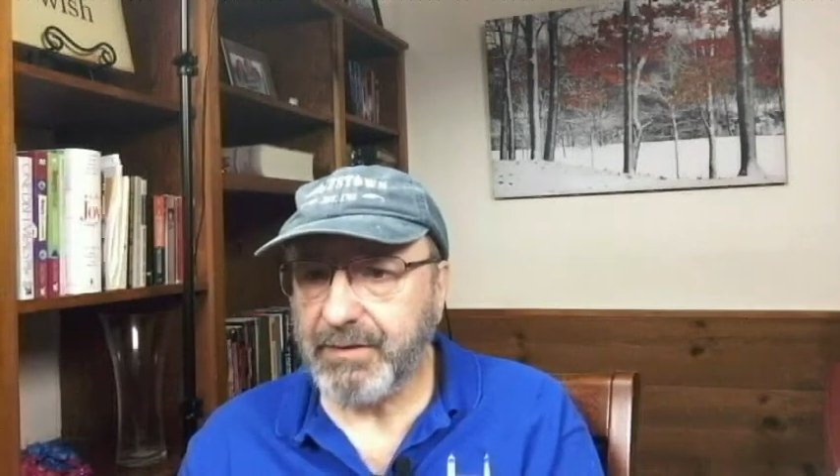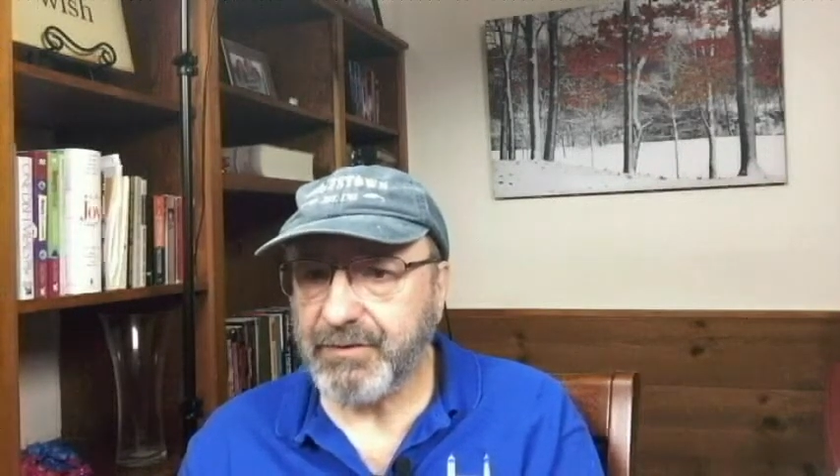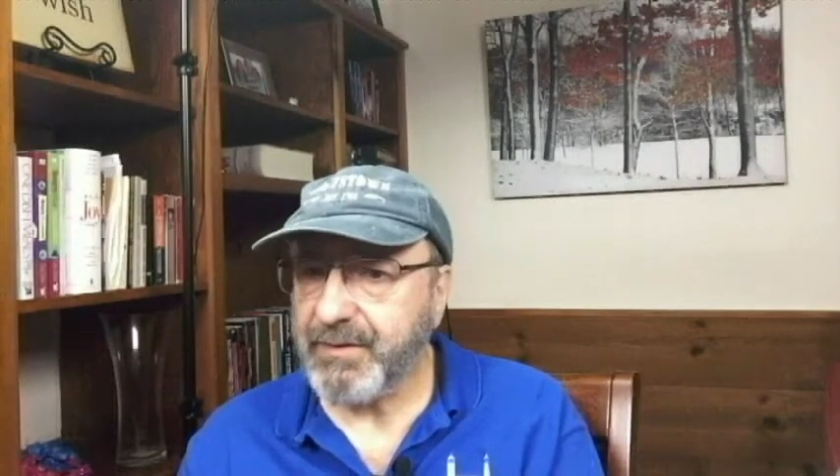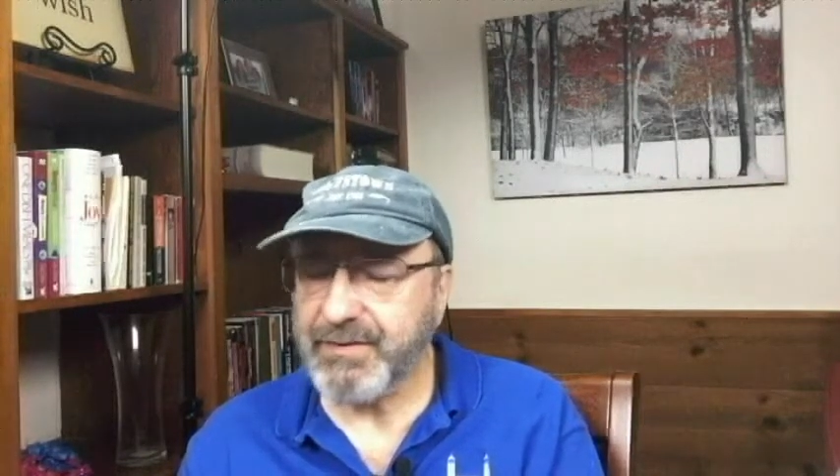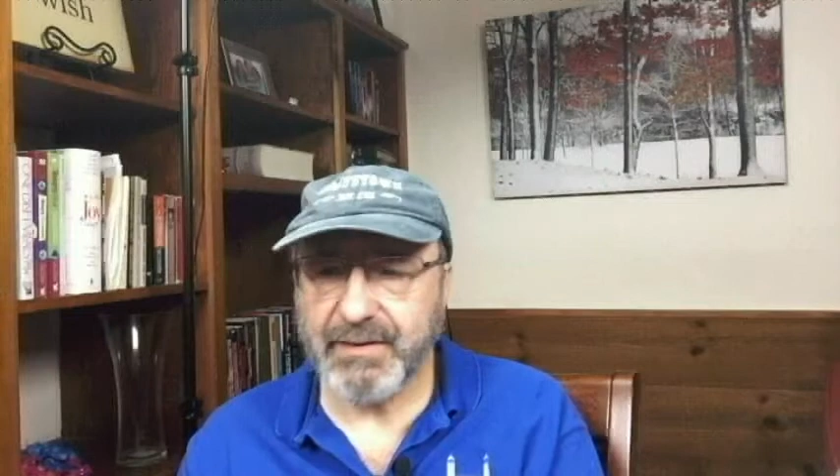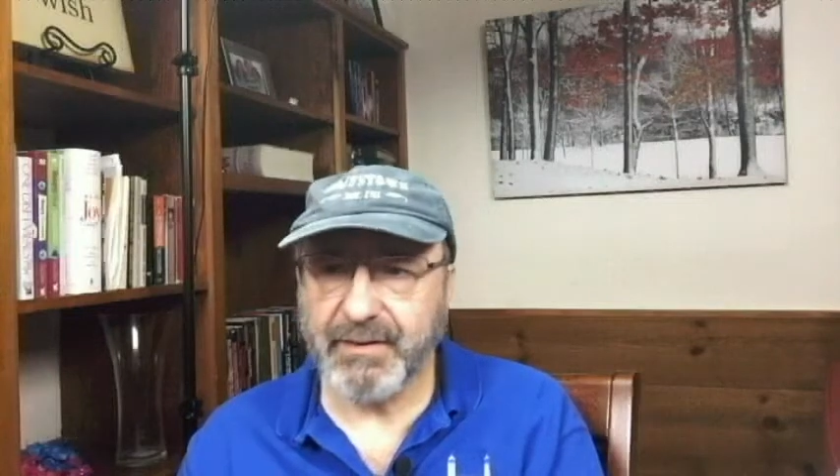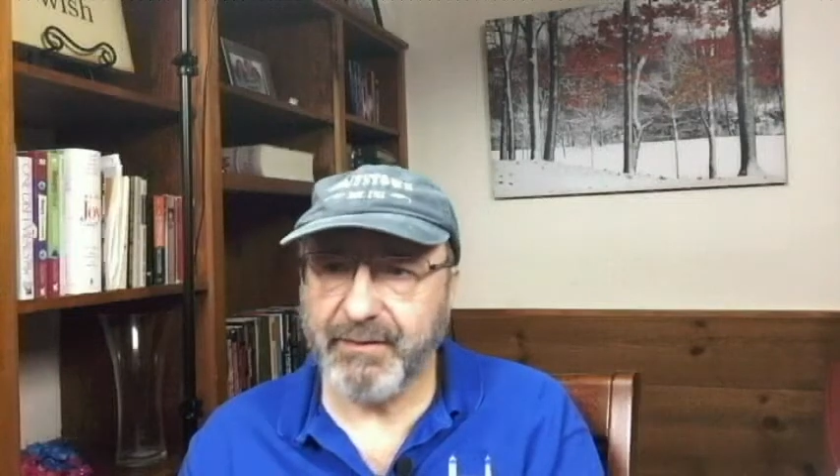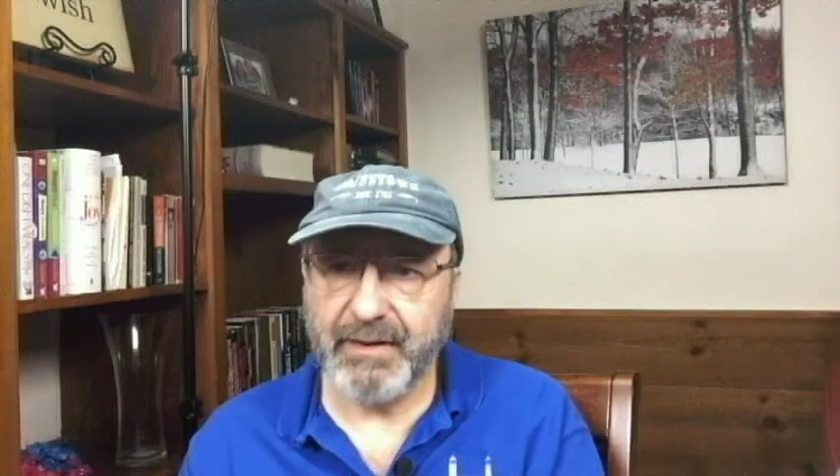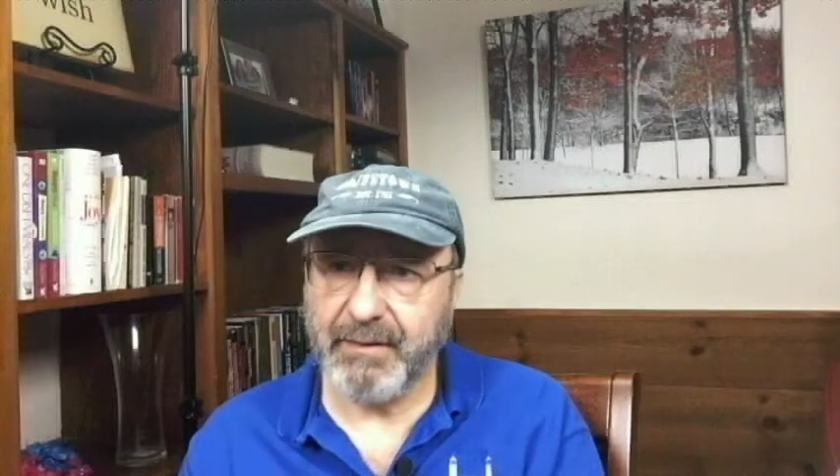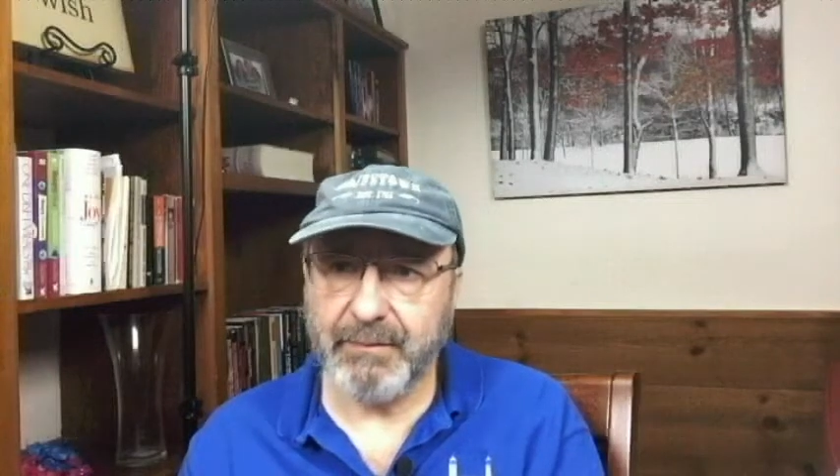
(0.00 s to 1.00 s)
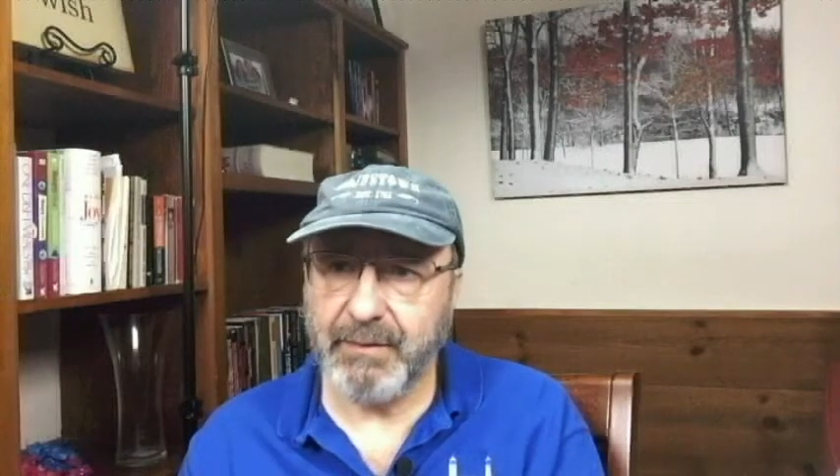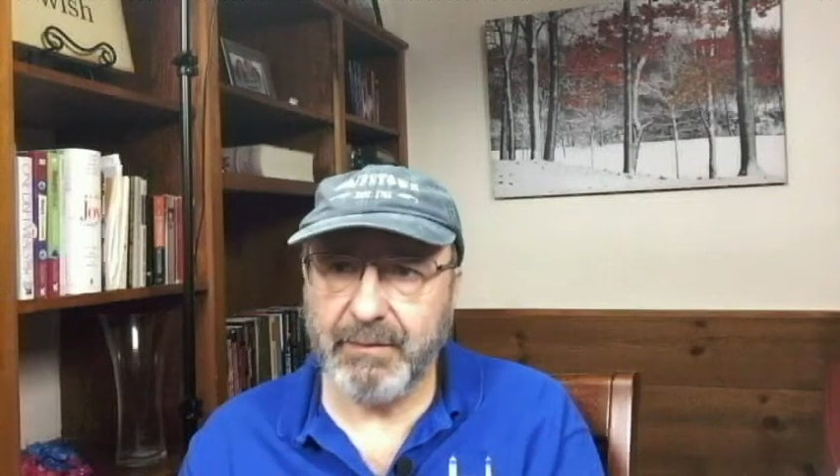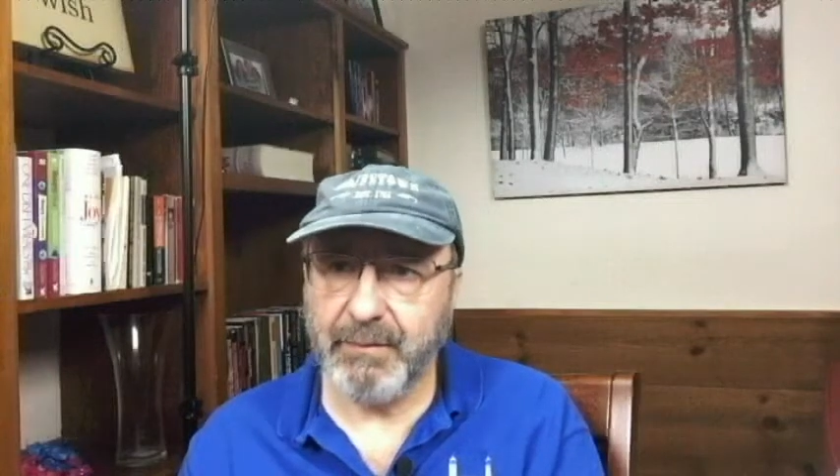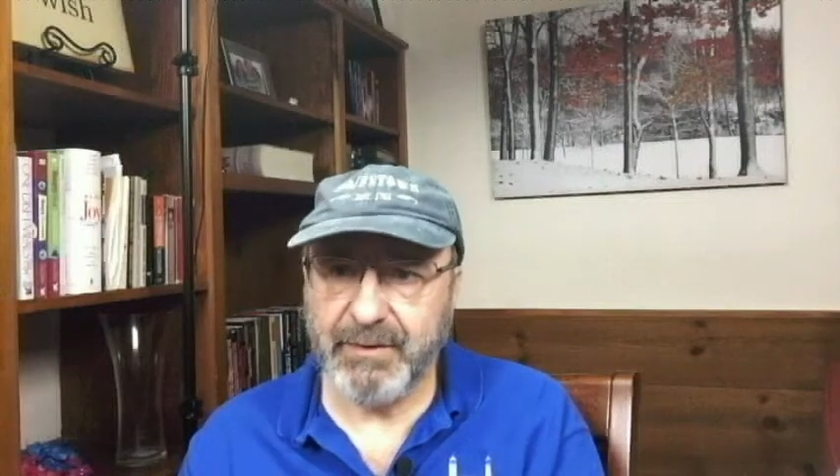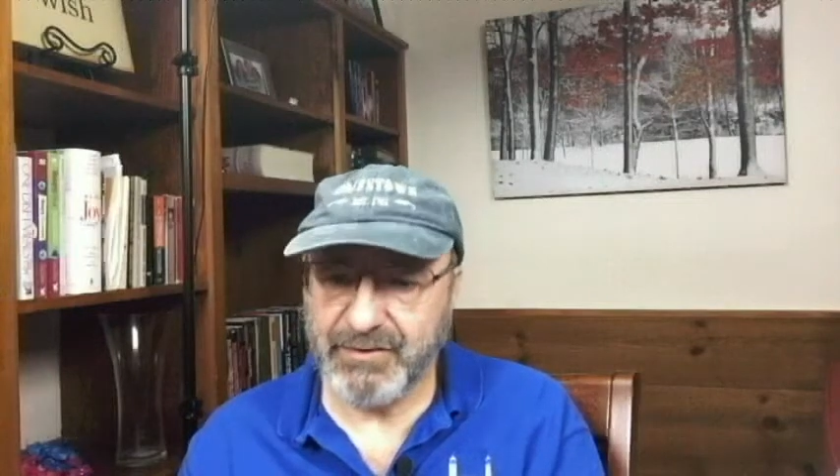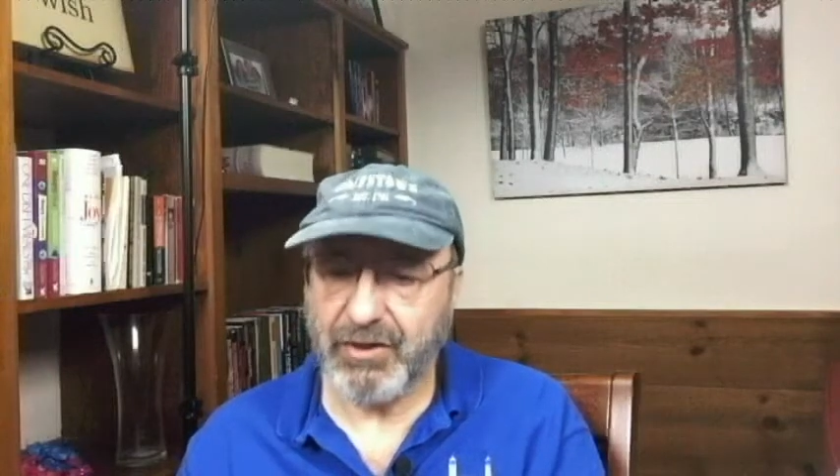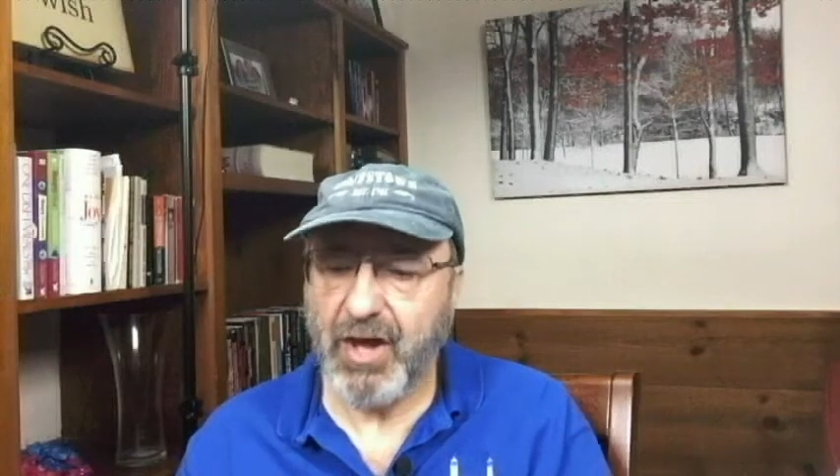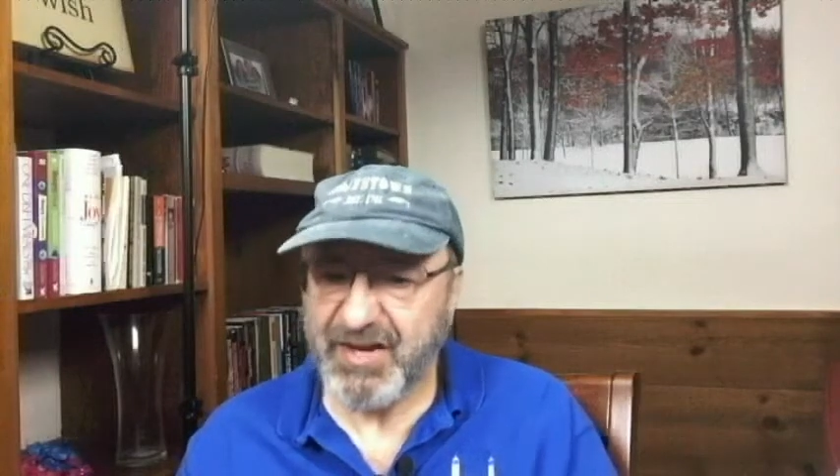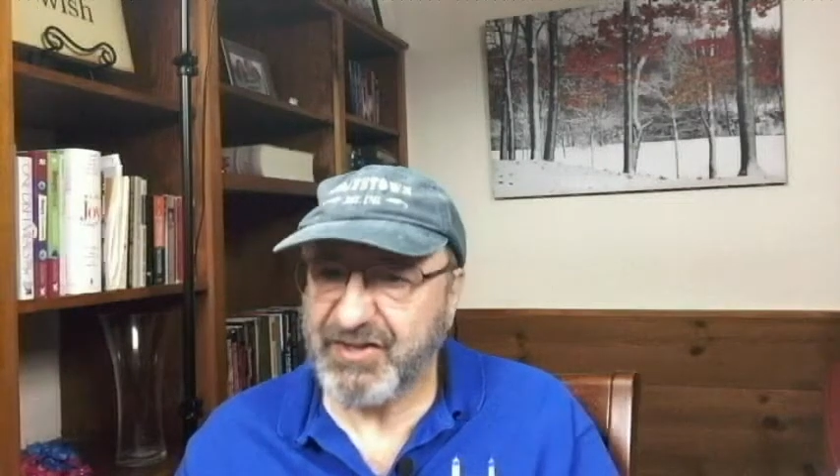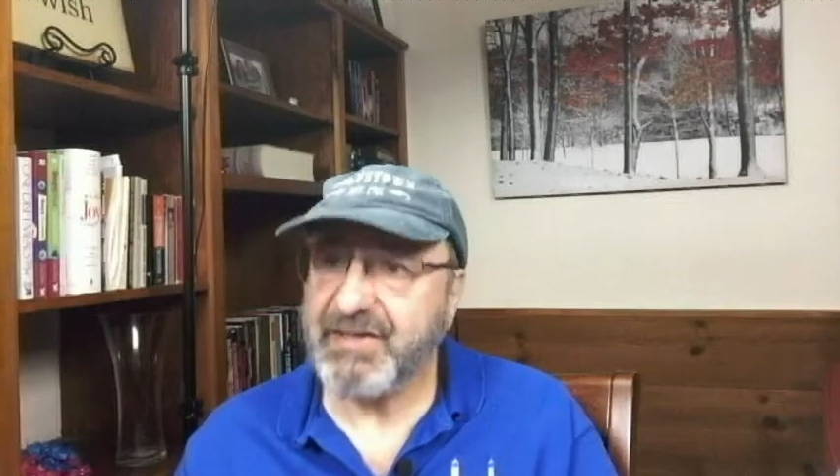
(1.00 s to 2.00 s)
So there's a lot of